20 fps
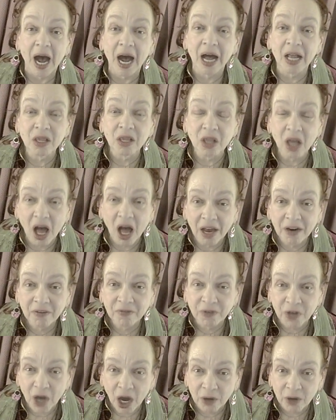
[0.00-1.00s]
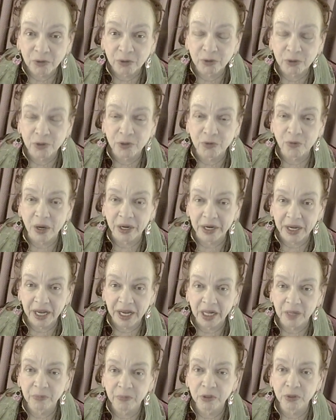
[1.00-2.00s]
A lot of doctors who want to
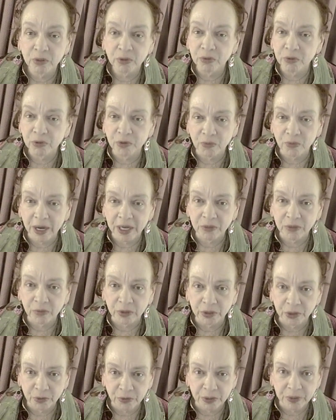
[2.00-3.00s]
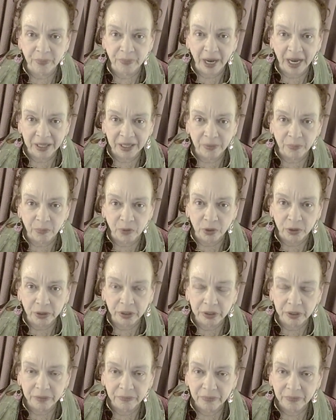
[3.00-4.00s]
help you lose weight will do it by the book.